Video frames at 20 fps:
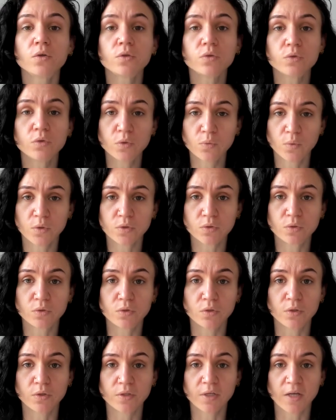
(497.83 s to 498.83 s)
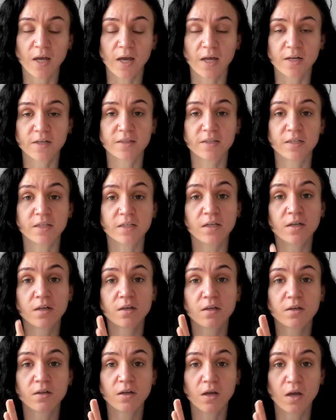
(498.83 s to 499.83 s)
You want to look at the
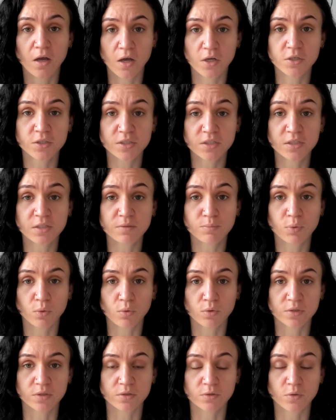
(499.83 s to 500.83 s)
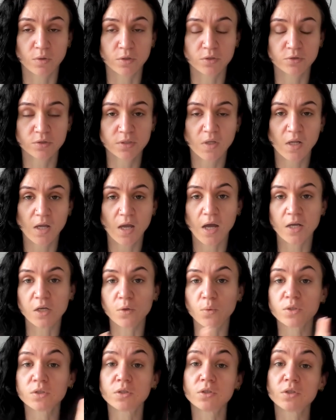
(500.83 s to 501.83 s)
urgent and important quadrant, and you
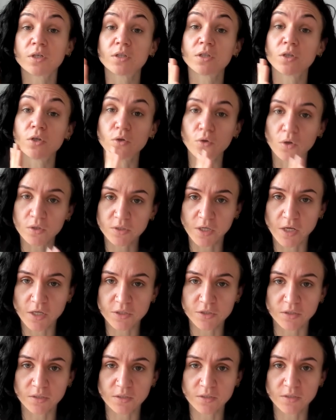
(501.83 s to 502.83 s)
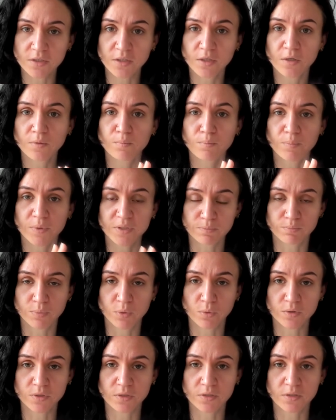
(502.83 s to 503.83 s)
want to look at the not urgent but
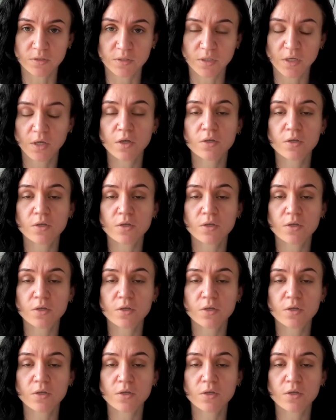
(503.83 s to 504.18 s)
important.